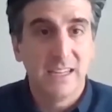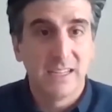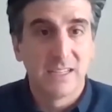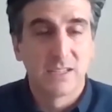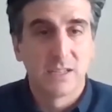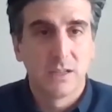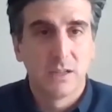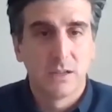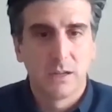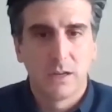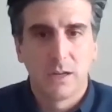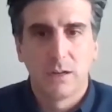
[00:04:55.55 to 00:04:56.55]
is,
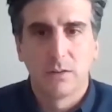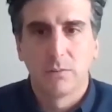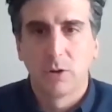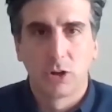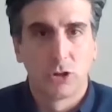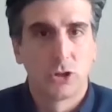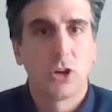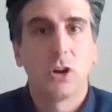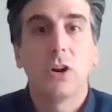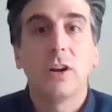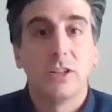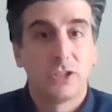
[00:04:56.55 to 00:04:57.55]
we're
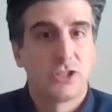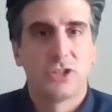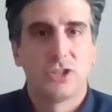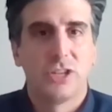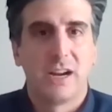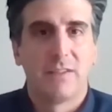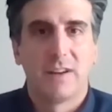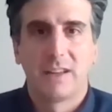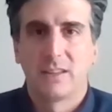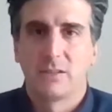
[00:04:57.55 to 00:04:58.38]
encouraged to share, right?